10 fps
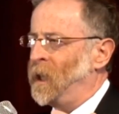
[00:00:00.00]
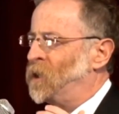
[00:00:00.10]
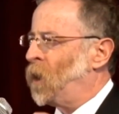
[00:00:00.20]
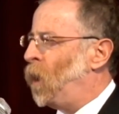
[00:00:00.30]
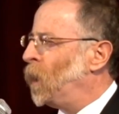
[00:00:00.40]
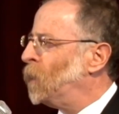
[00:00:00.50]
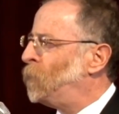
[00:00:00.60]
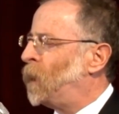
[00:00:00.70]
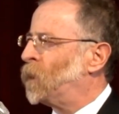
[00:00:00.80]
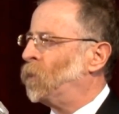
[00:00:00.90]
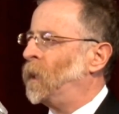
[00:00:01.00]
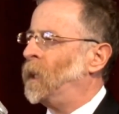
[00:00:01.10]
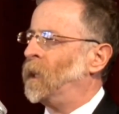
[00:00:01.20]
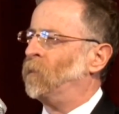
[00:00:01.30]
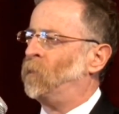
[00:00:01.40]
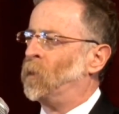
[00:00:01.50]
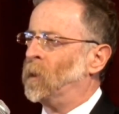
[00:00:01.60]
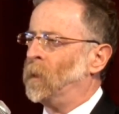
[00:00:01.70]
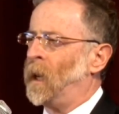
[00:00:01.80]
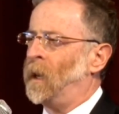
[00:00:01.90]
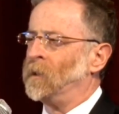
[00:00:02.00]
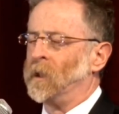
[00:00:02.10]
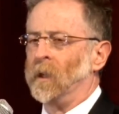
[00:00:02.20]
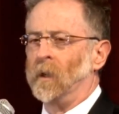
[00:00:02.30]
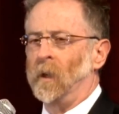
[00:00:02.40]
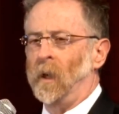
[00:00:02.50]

It's all about creating affordable housing,